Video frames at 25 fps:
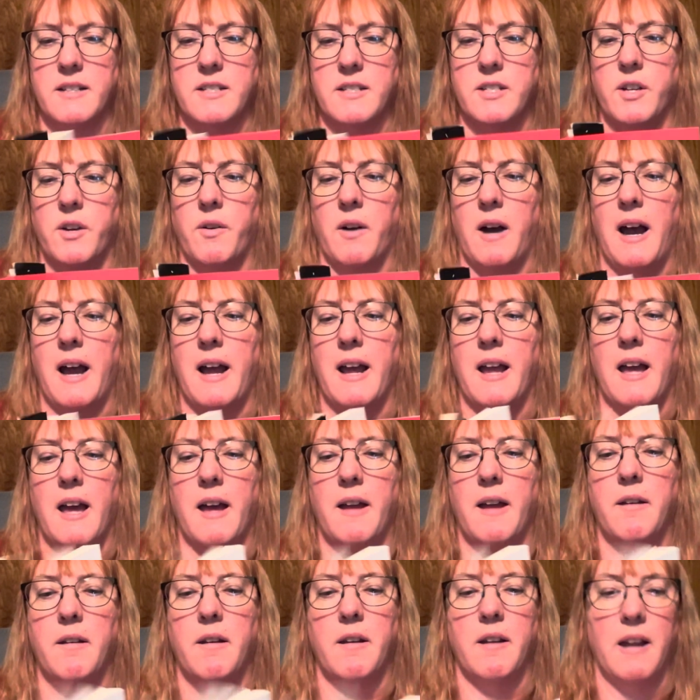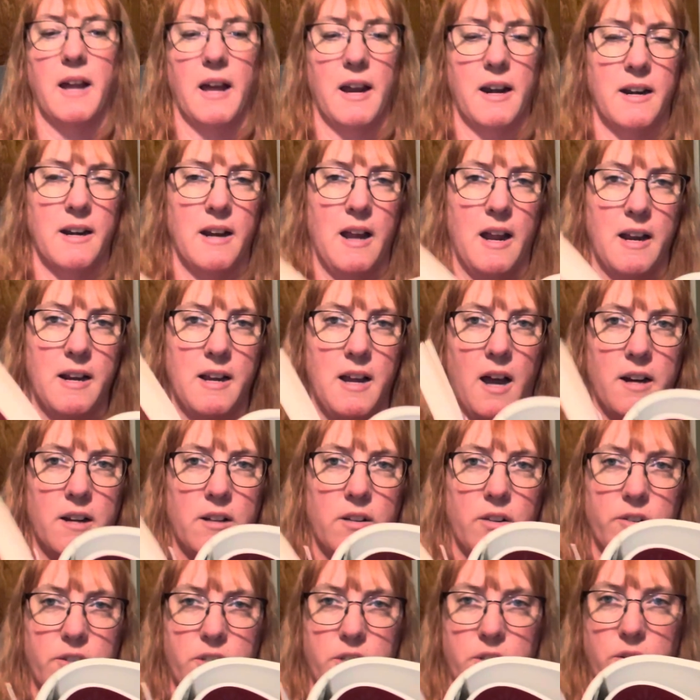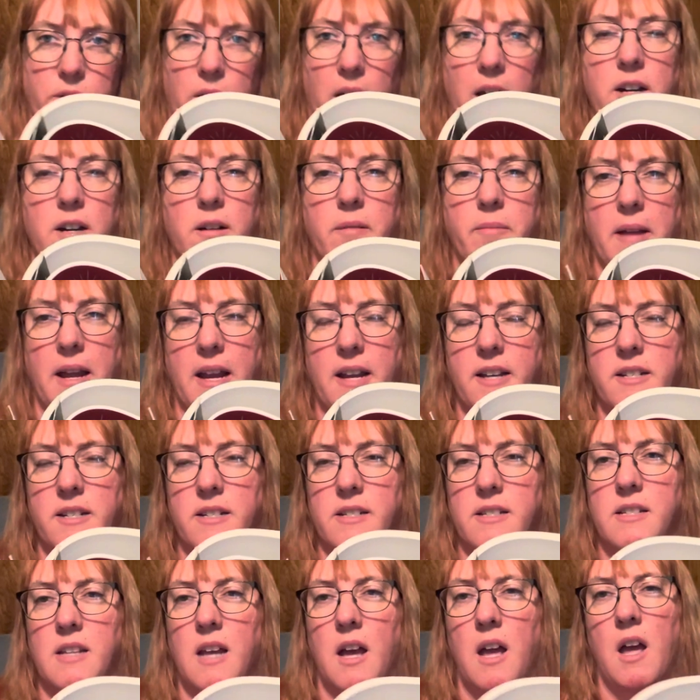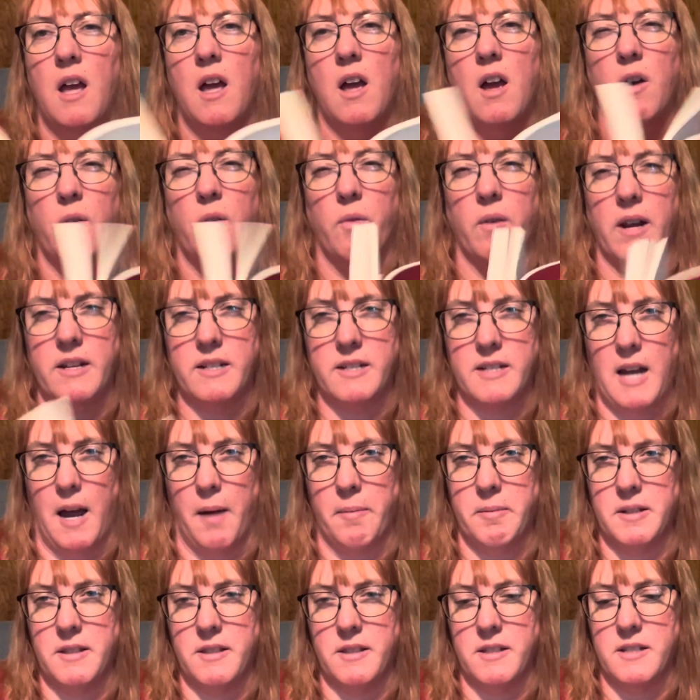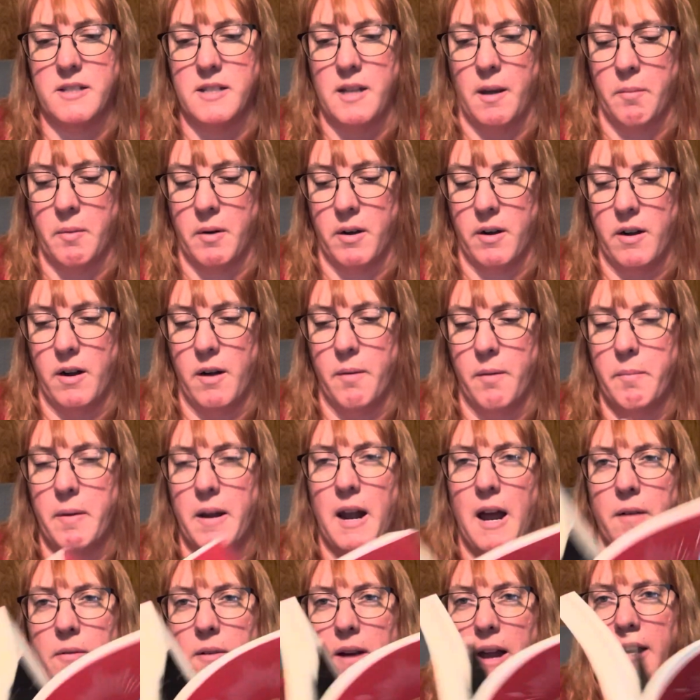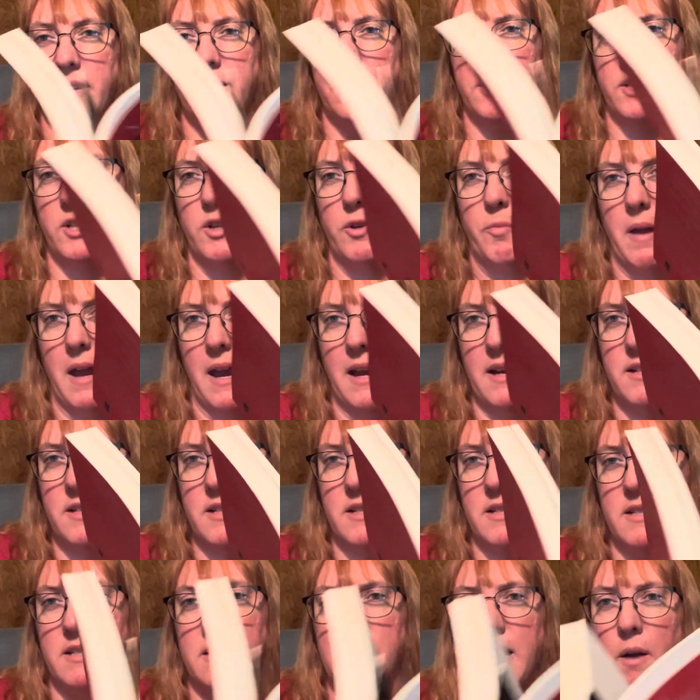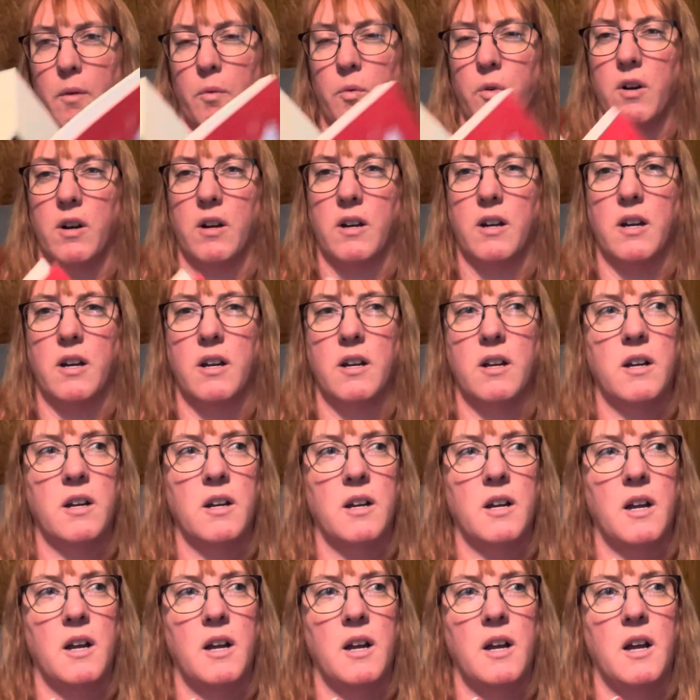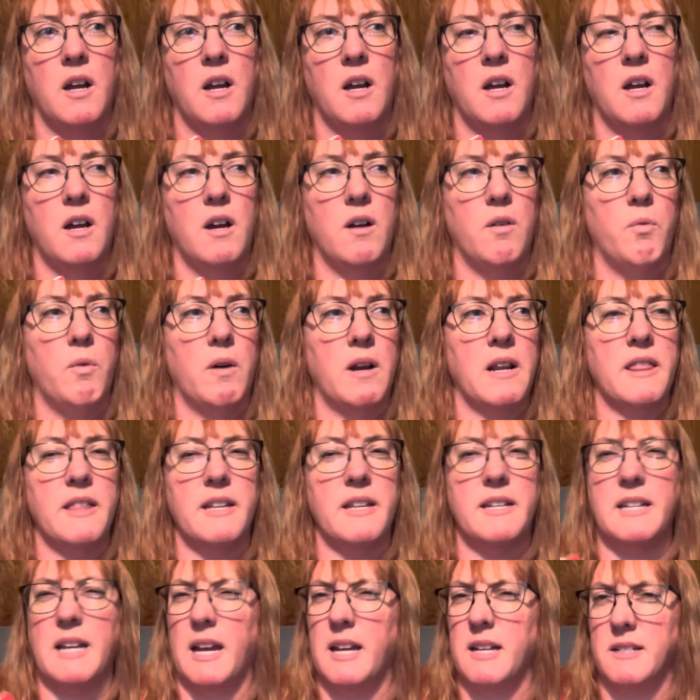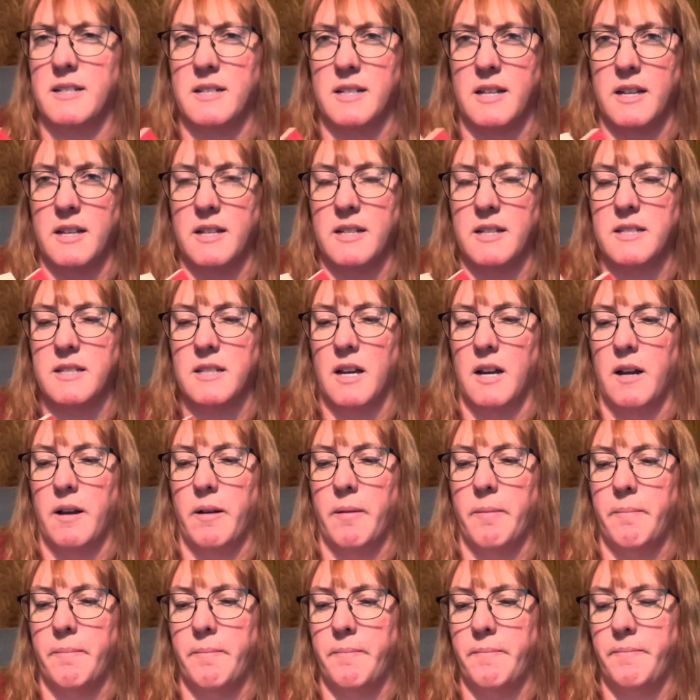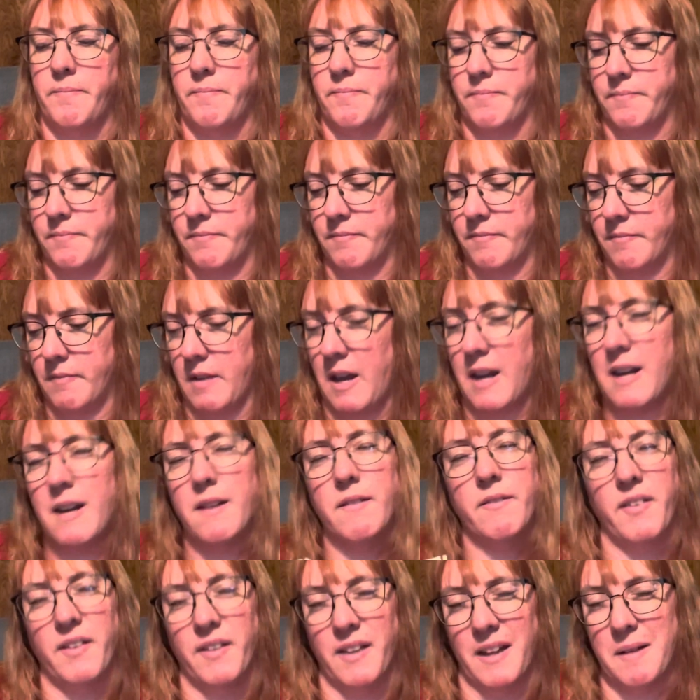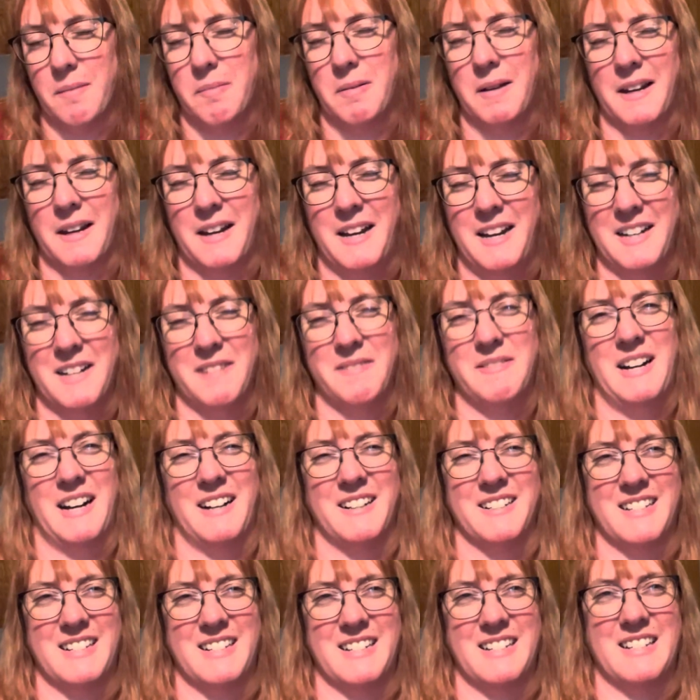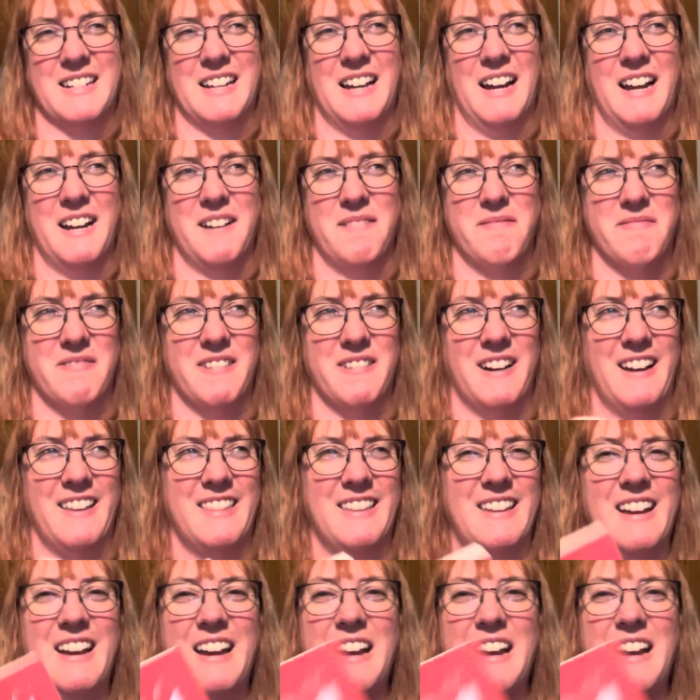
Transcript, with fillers: So I had, again, I got close to 100 pages when I stopped this summer, but I read two pages at work one of the days because um, I didn't feel like picking up House of Sky and Breath.